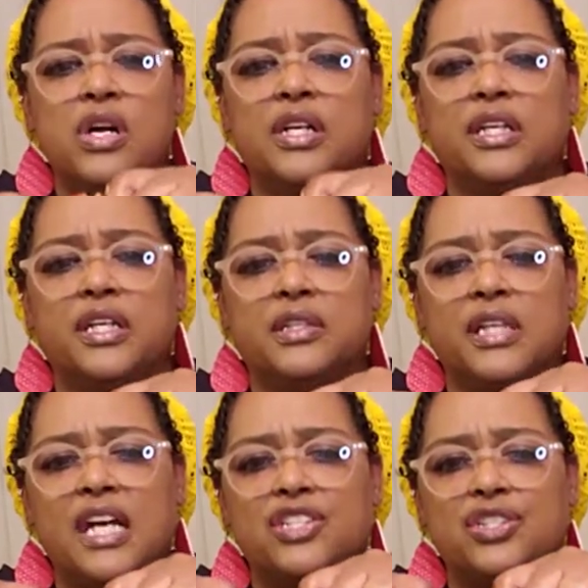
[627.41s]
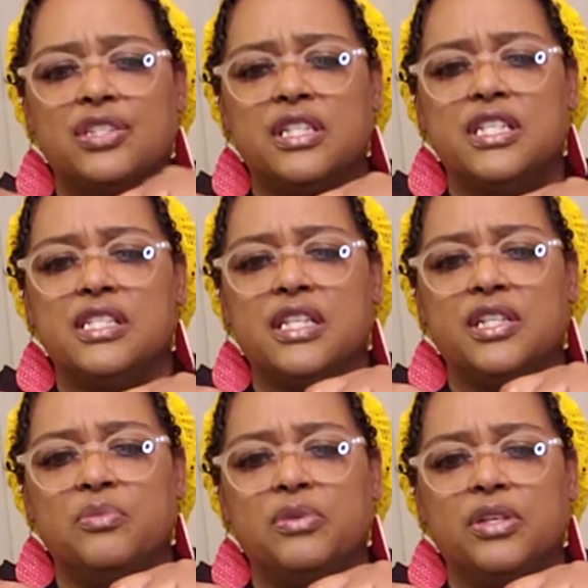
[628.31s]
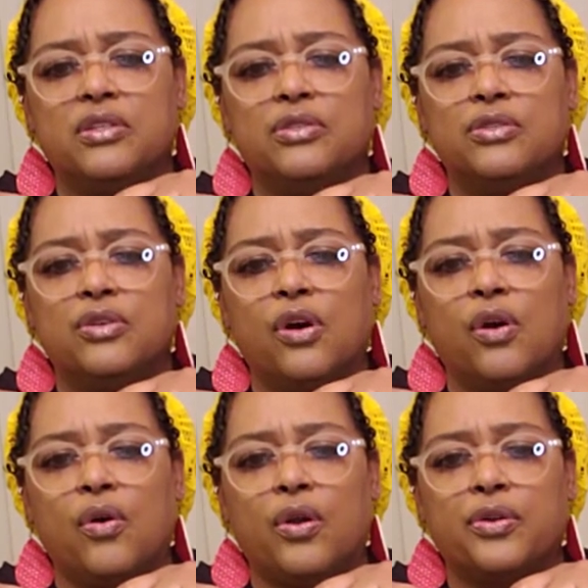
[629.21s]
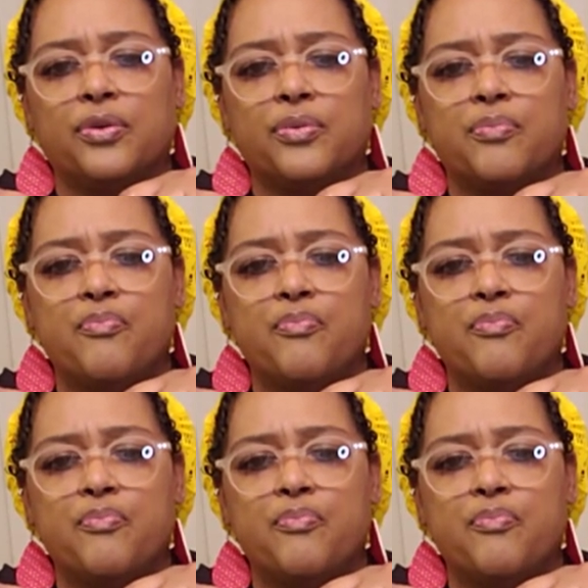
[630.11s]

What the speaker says: Yeah, these need to be a little harder.